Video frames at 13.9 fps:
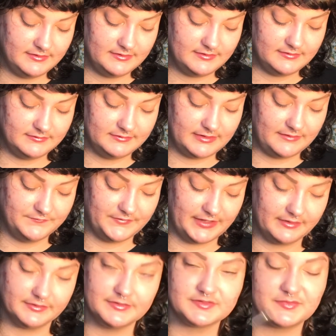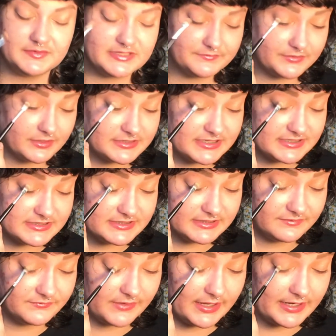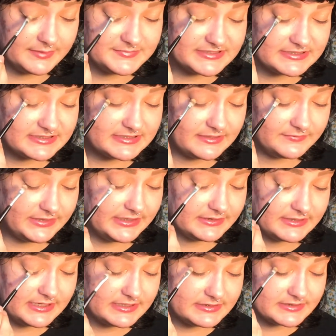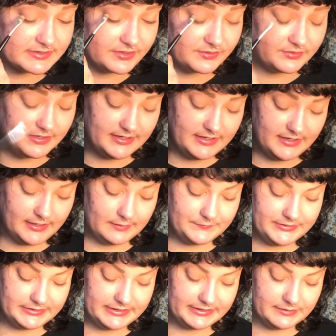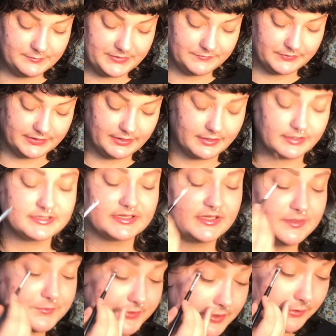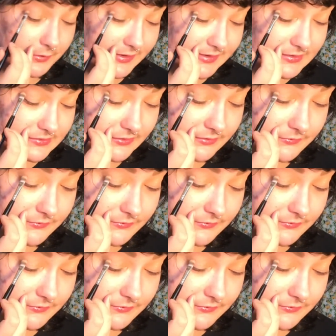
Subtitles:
not values, but different artistic vibes and stuff like that. So I feel like it'd be really hard to keep a cohesive